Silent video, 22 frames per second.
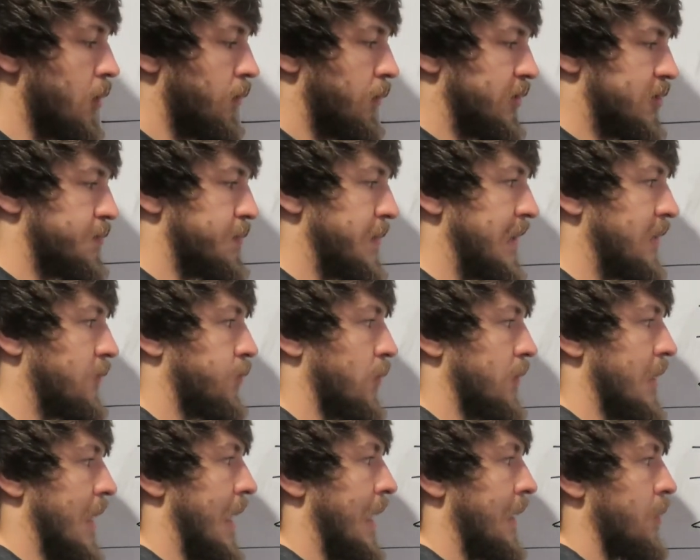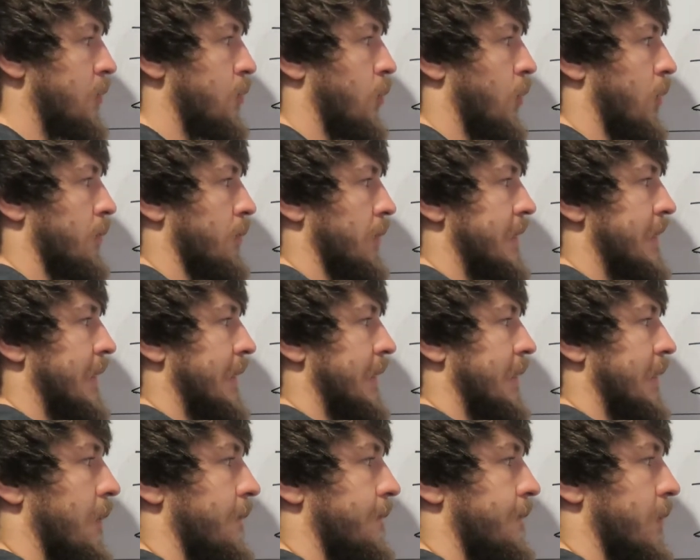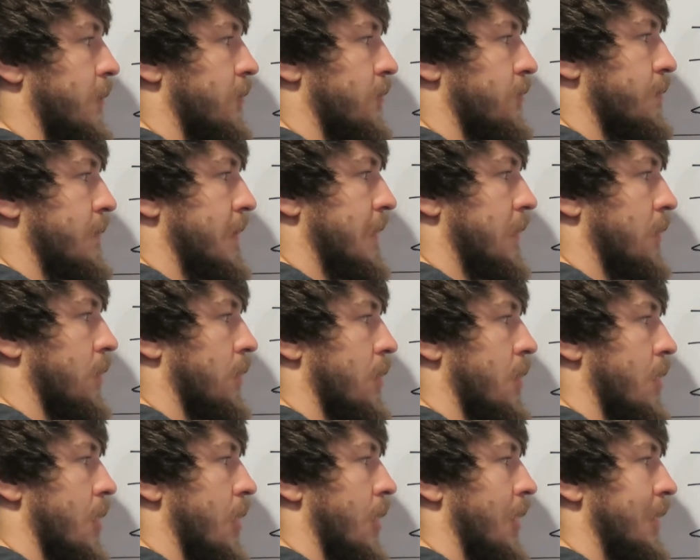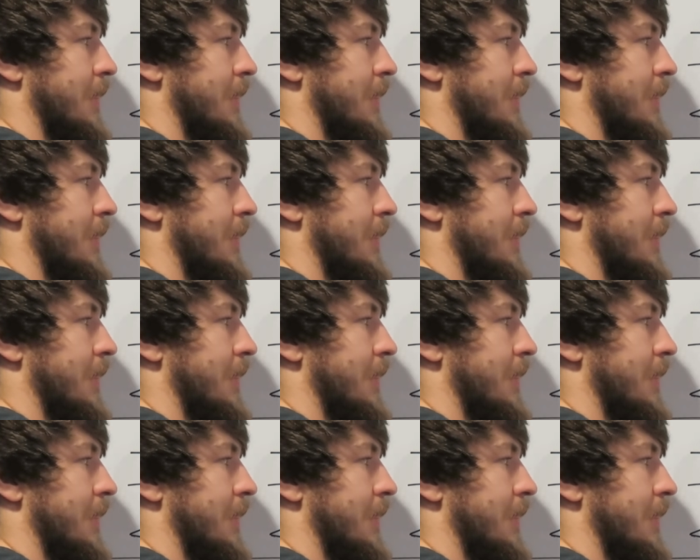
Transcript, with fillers: Which means we're not normally our first meal